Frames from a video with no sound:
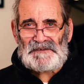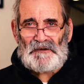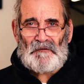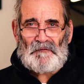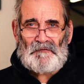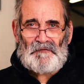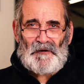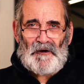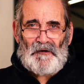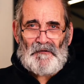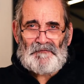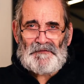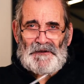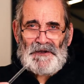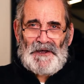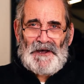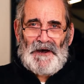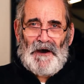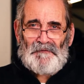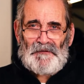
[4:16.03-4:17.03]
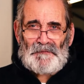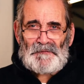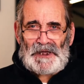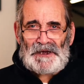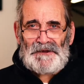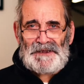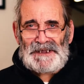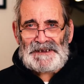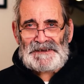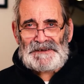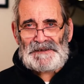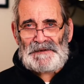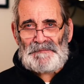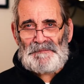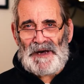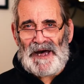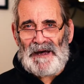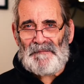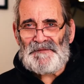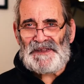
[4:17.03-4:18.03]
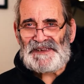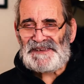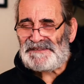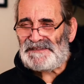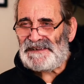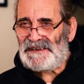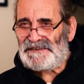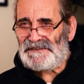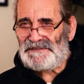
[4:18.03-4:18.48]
of them going into the pub, this